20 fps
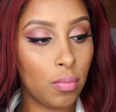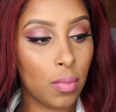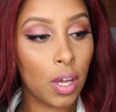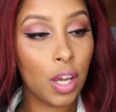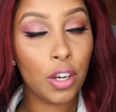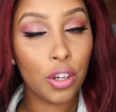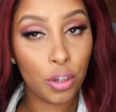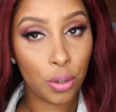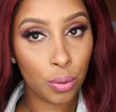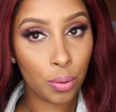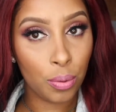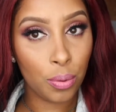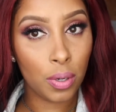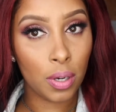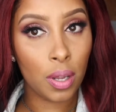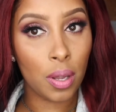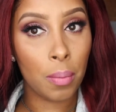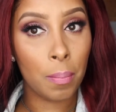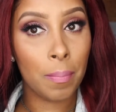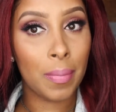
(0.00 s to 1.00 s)
a
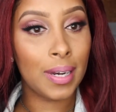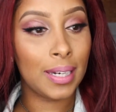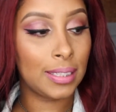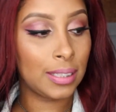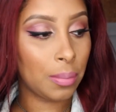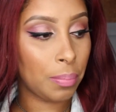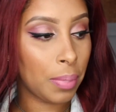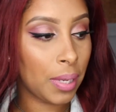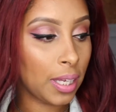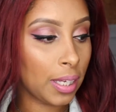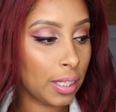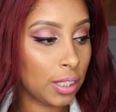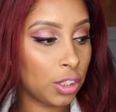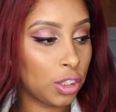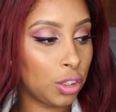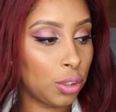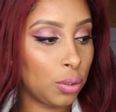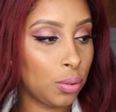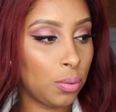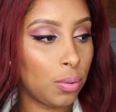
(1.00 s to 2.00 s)
nude, but it's a
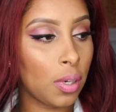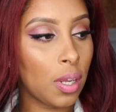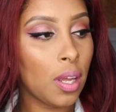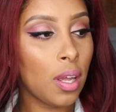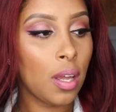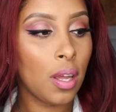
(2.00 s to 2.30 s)
pinkish nude.